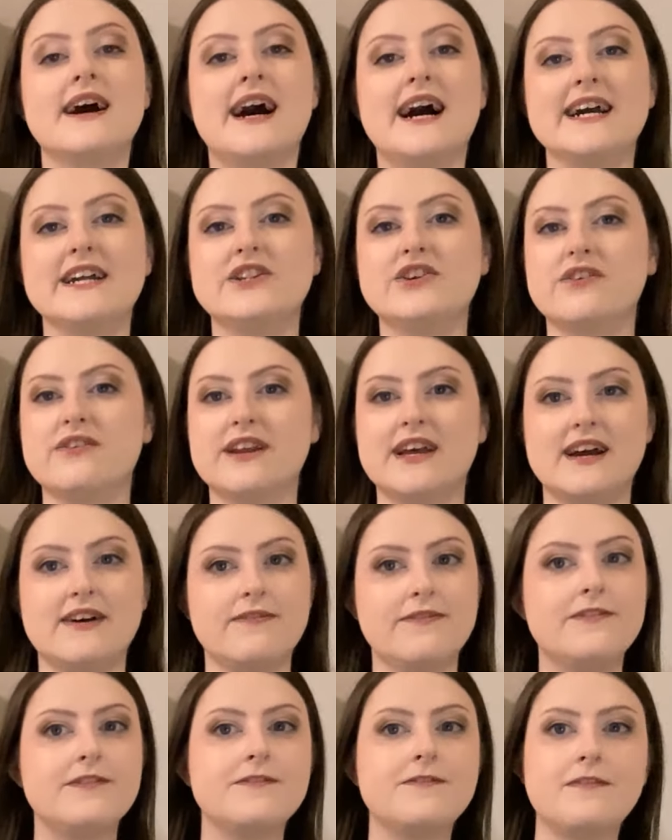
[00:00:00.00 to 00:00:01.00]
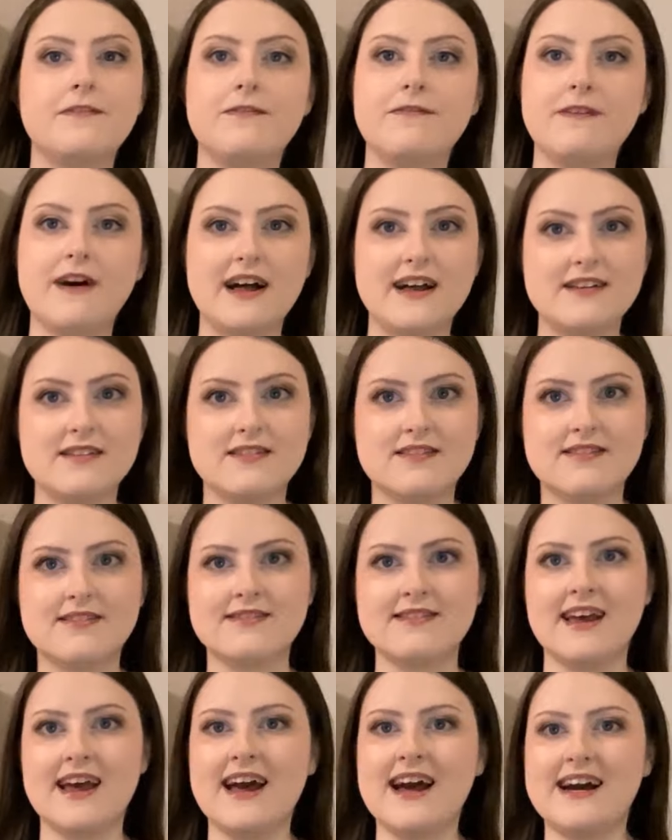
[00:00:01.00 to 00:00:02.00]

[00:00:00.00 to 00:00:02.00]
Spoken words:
I don't have to fuss.